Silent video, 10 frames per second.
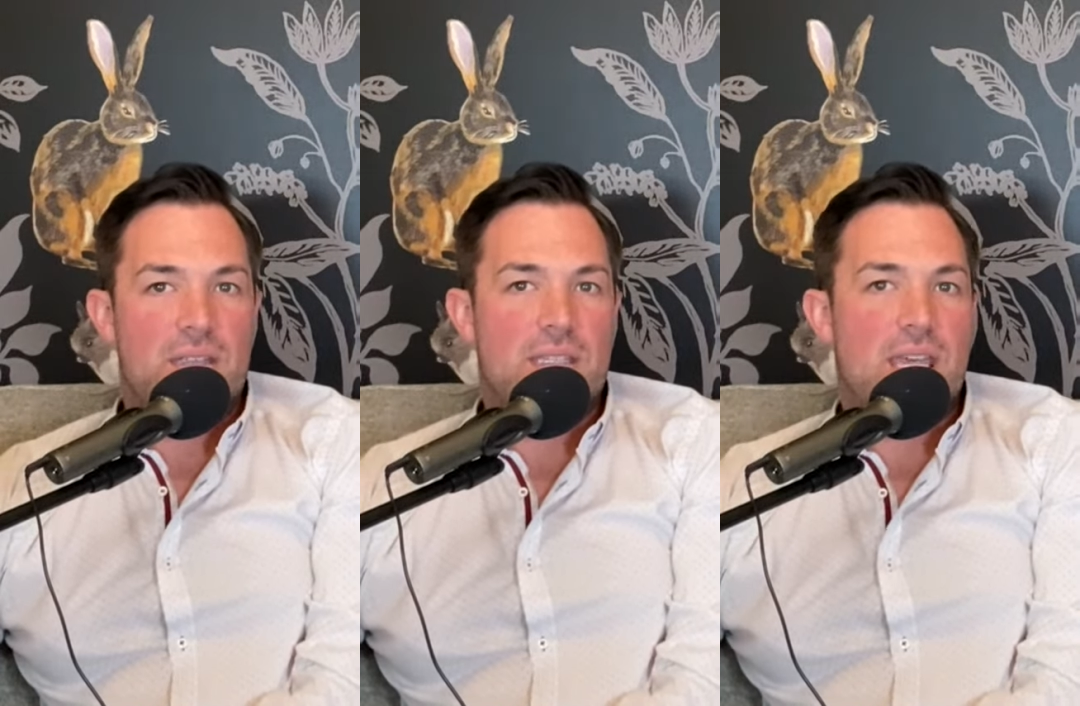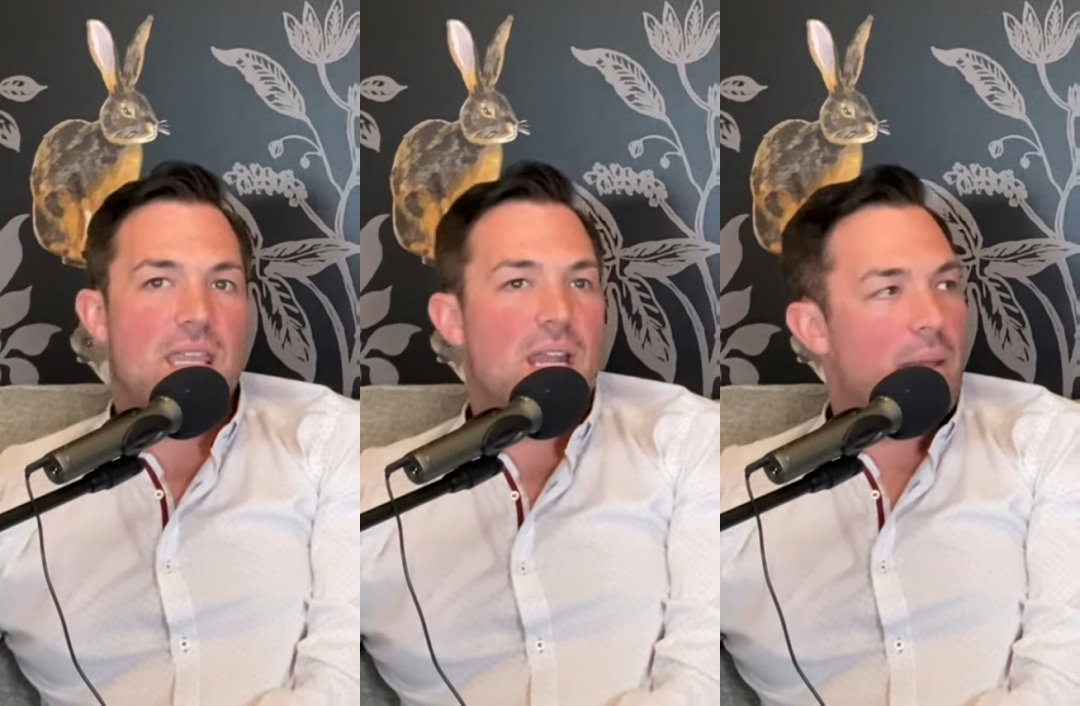
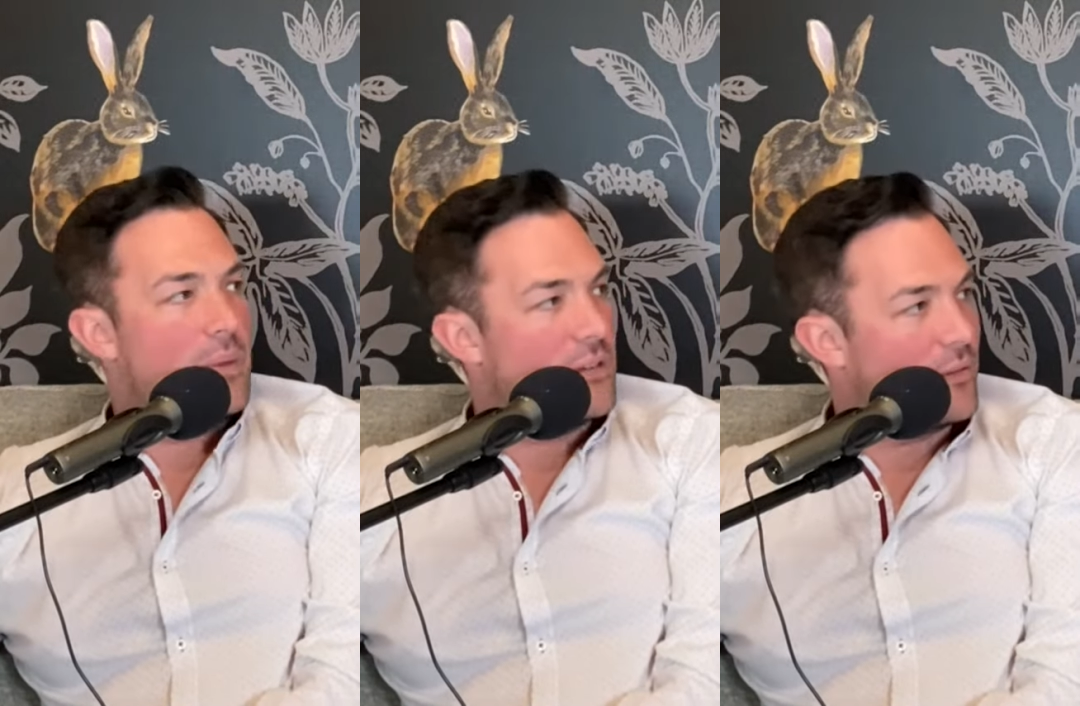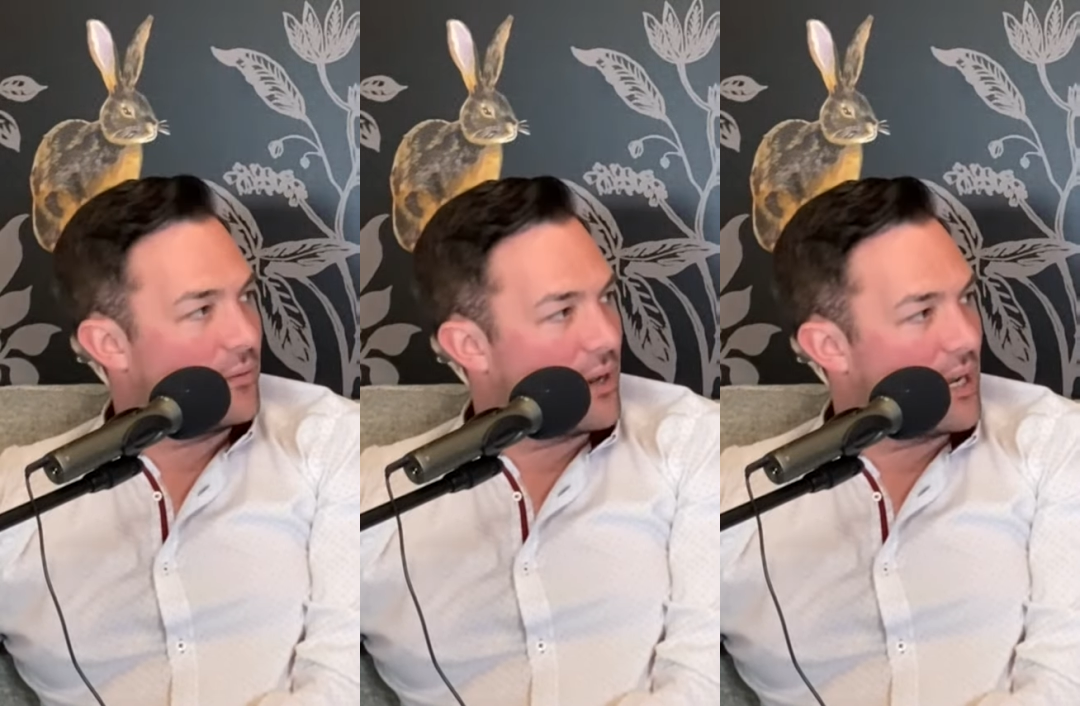say that I'm a
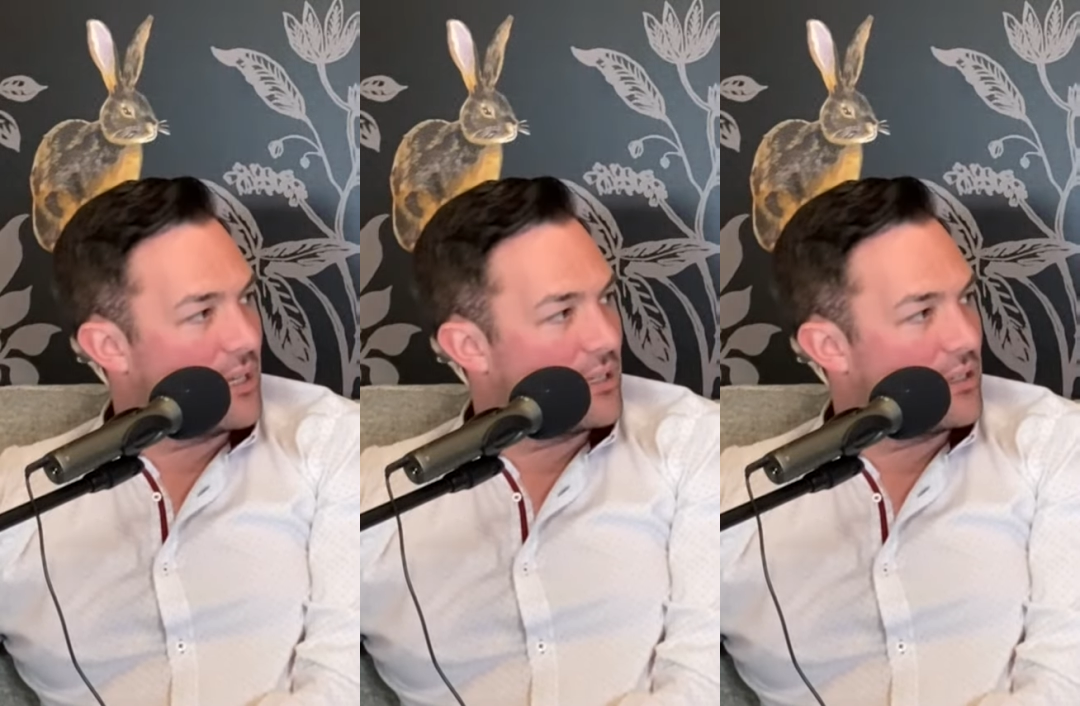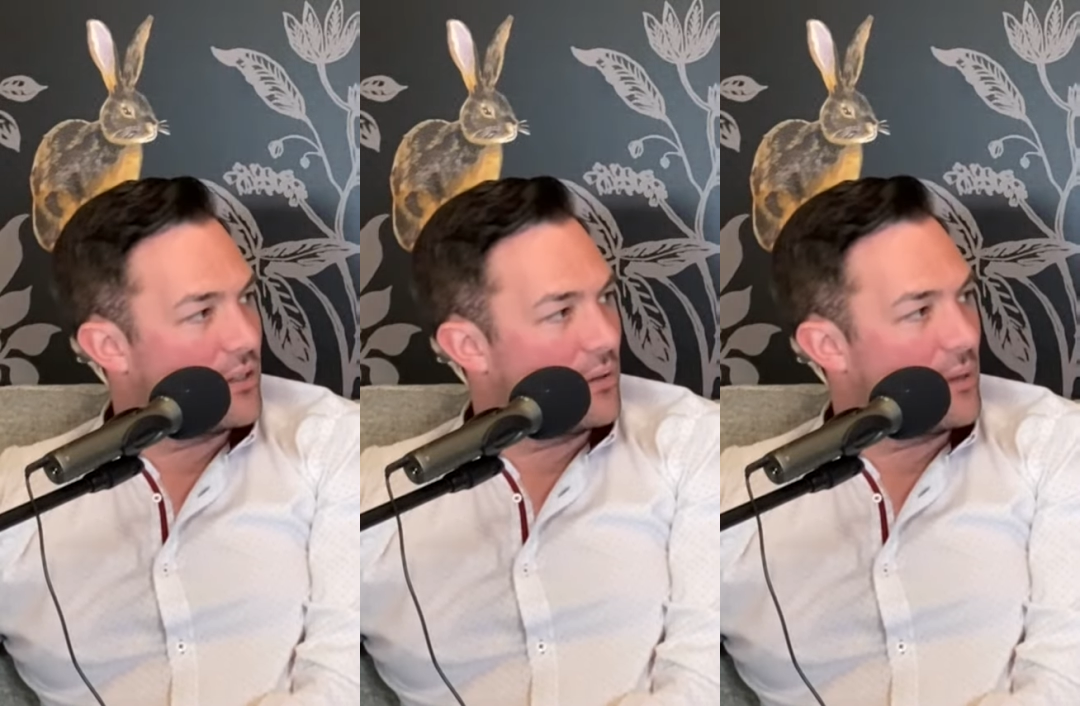different
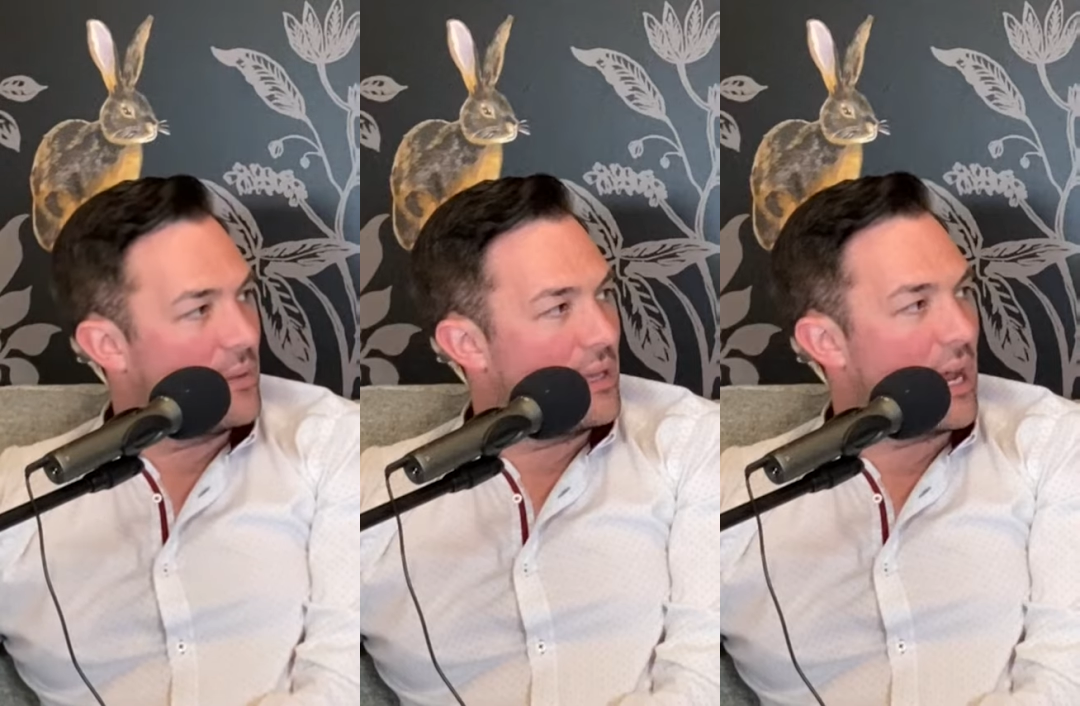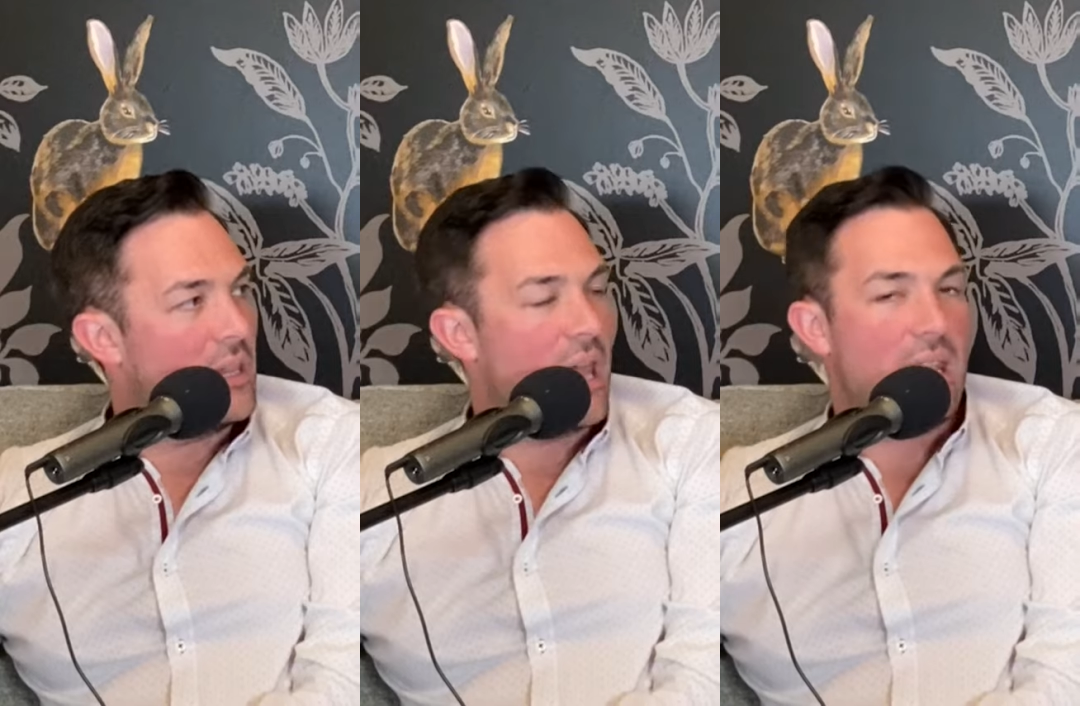race. You know yeah, what I mean?
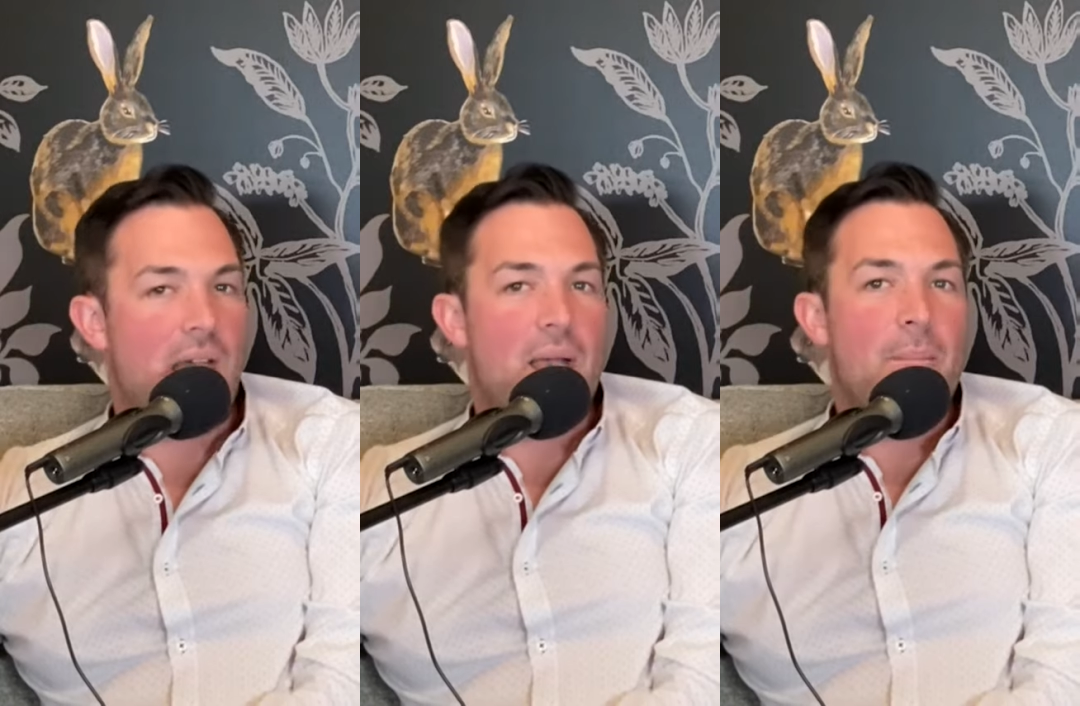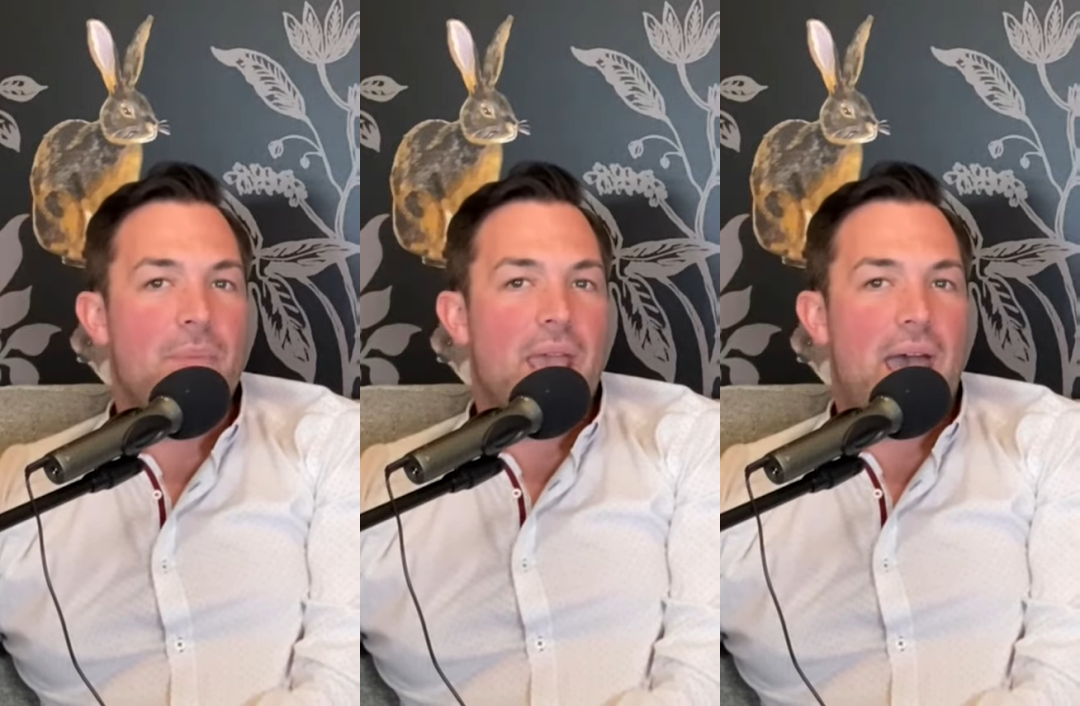Yeah, which kind of makes
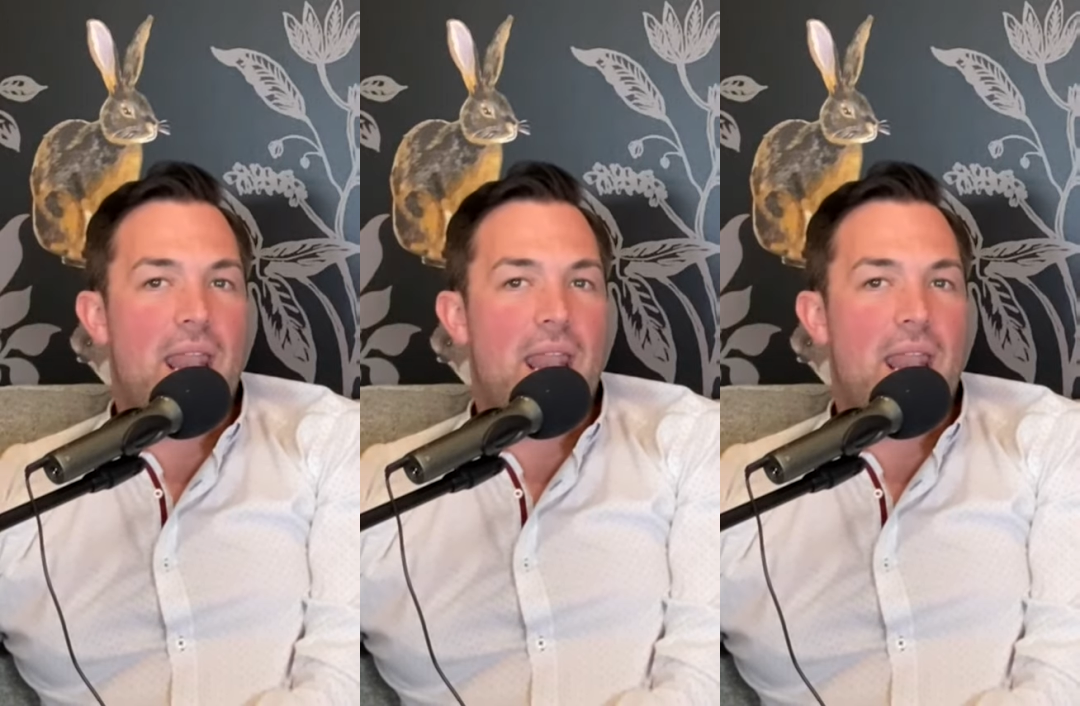sense.